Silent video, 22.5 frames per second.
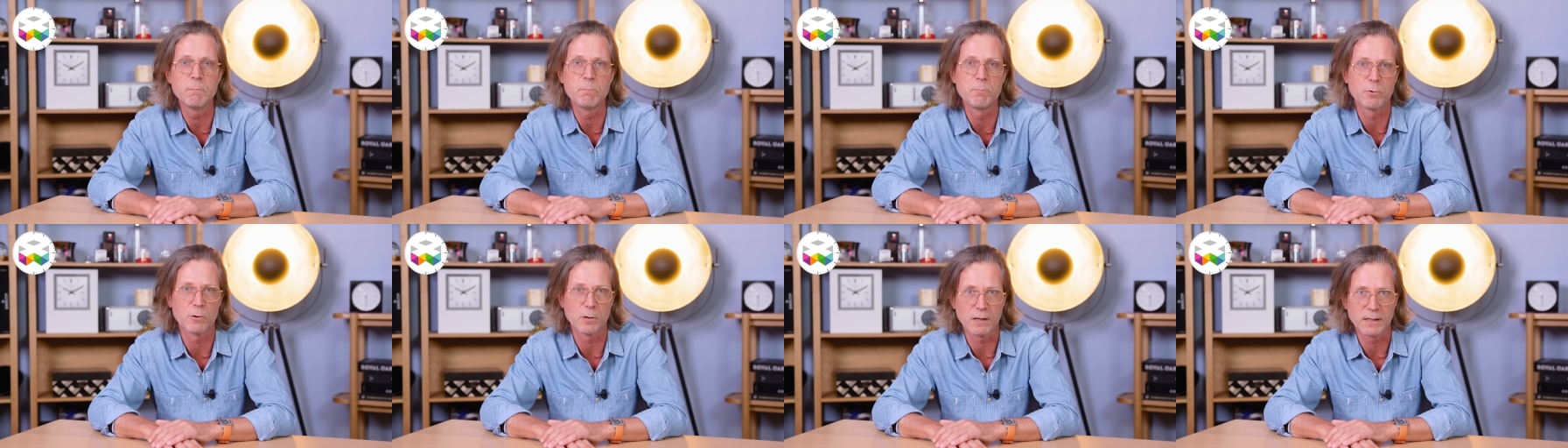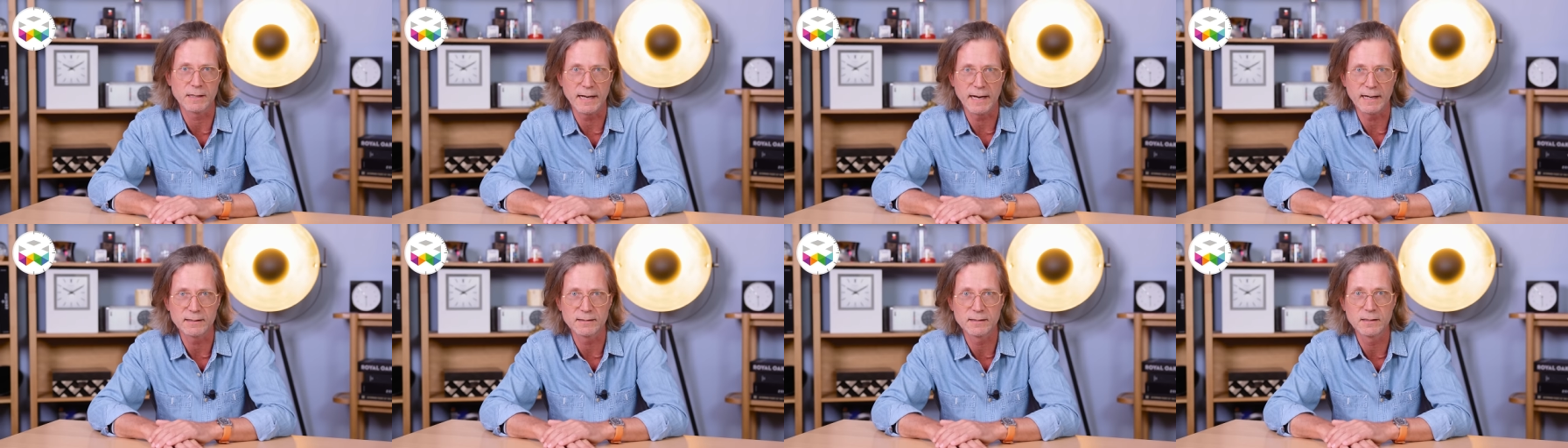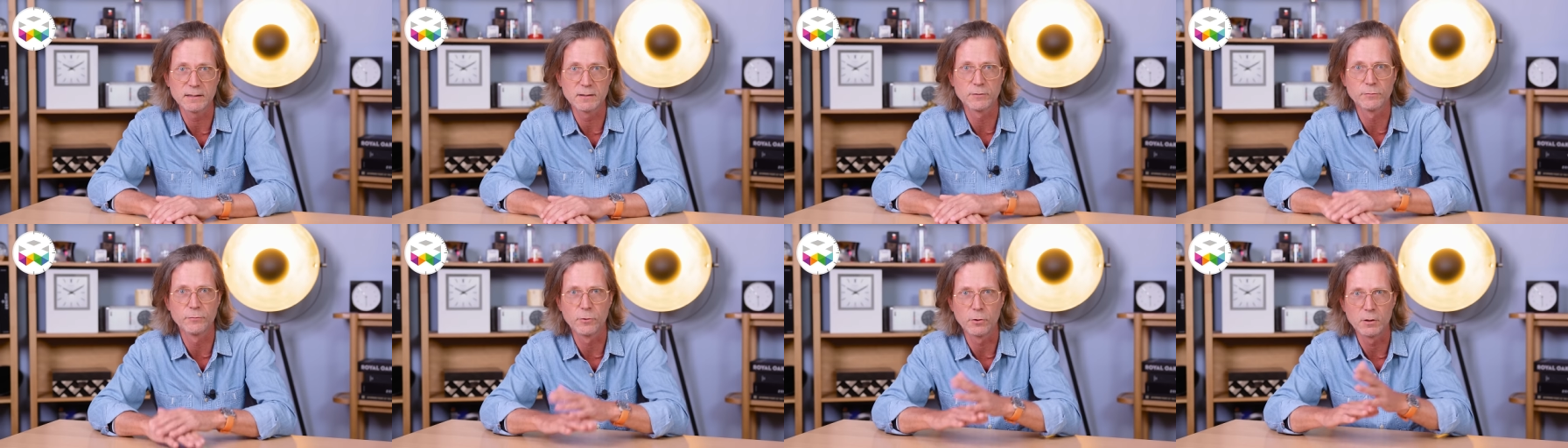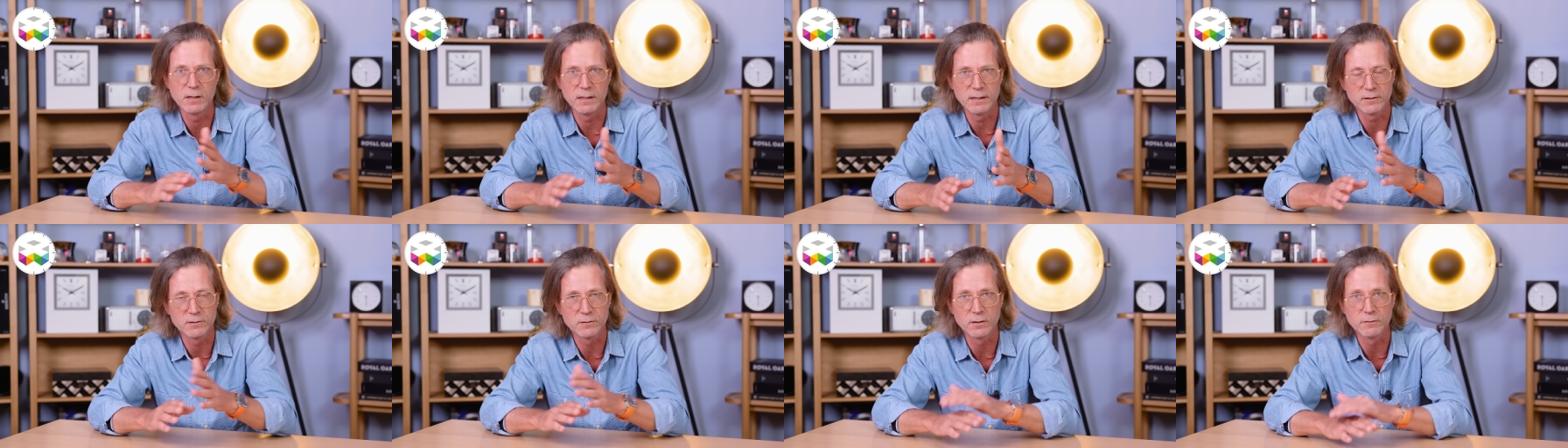import taxes for a
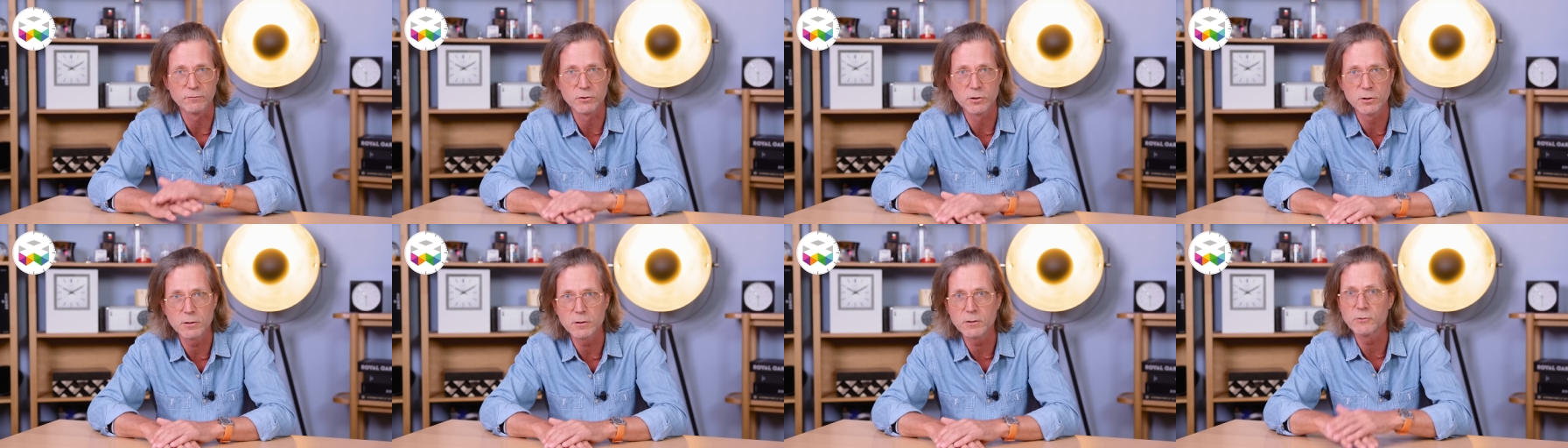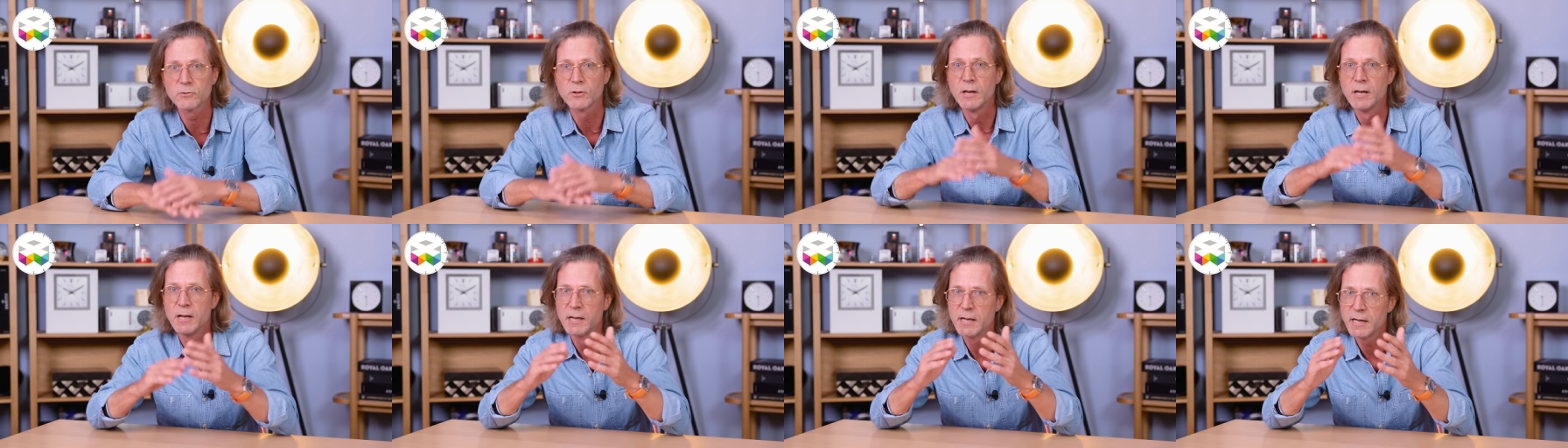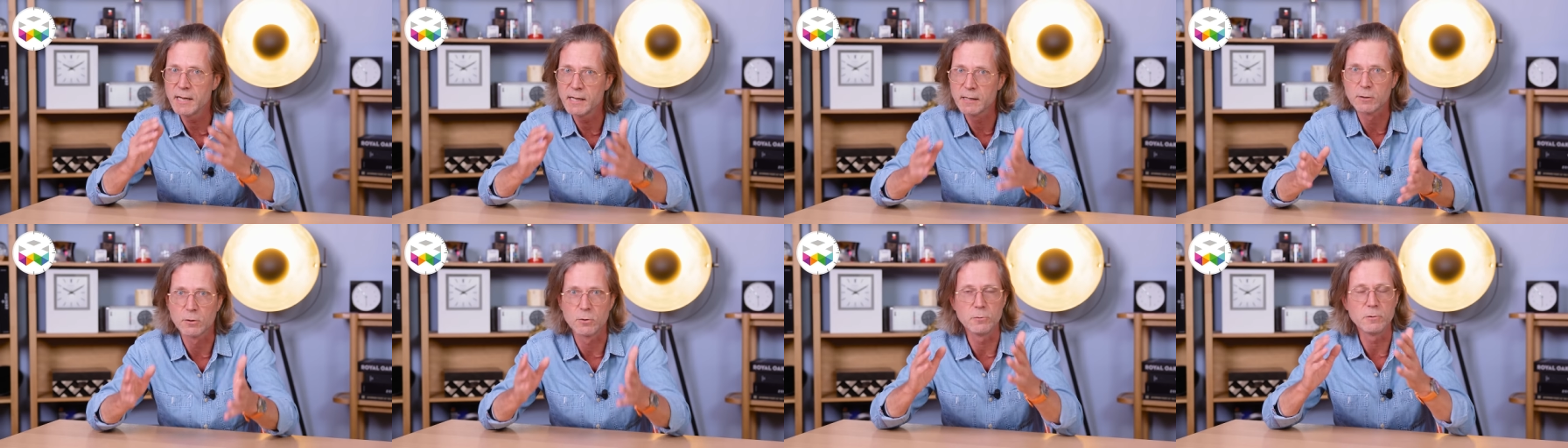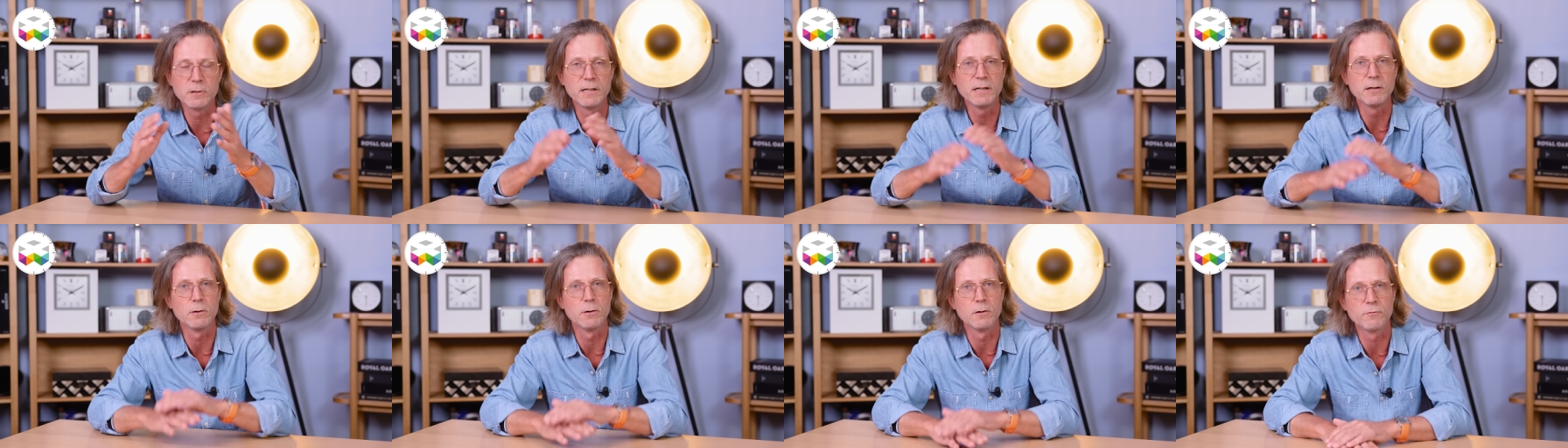list of goods,
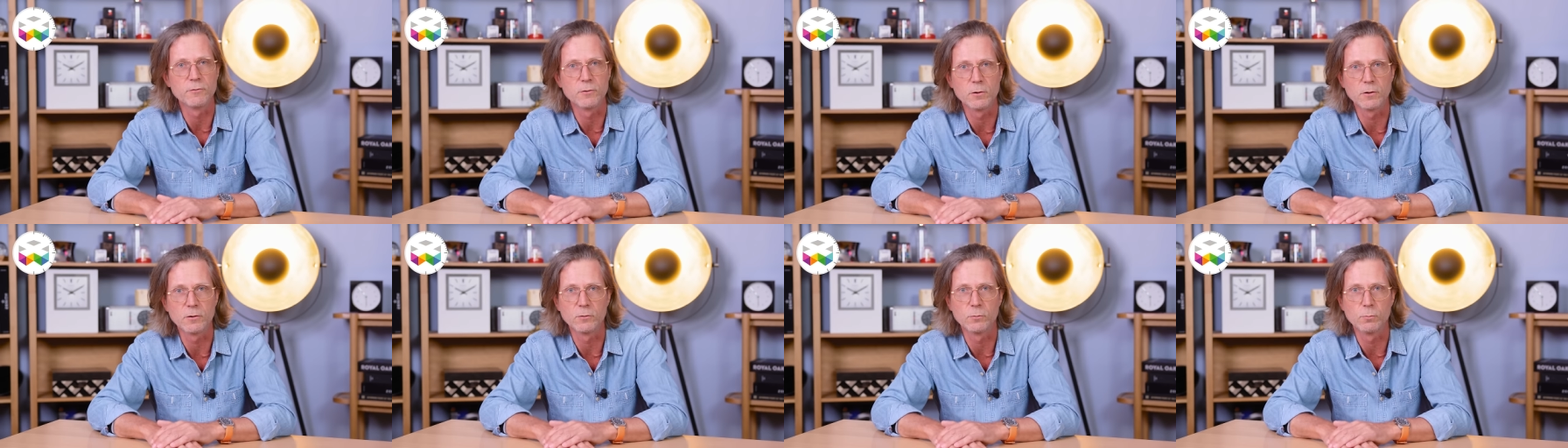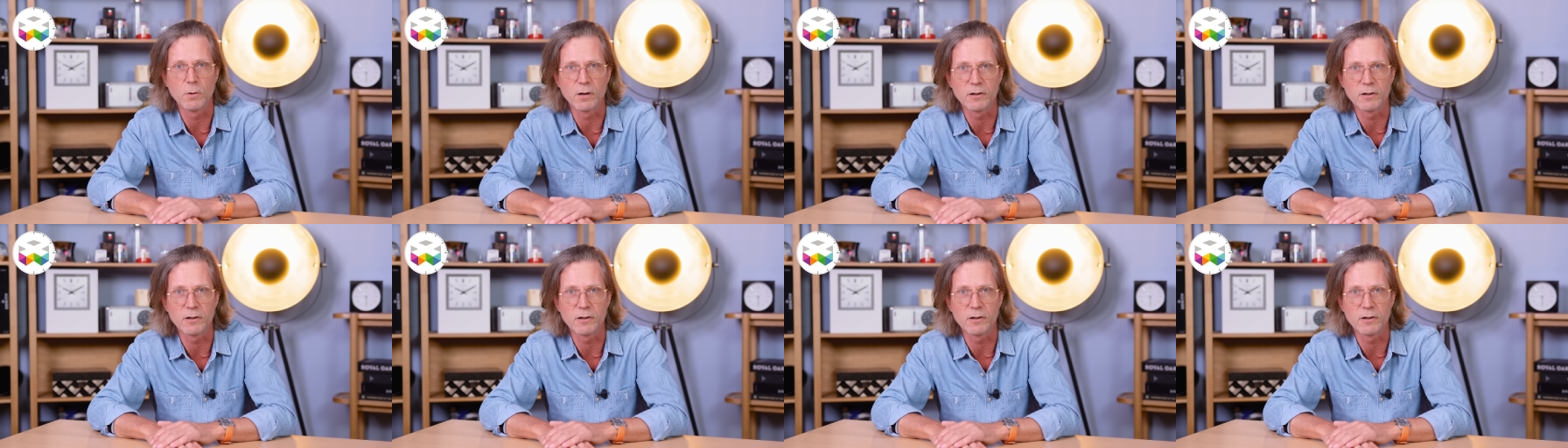including, of course,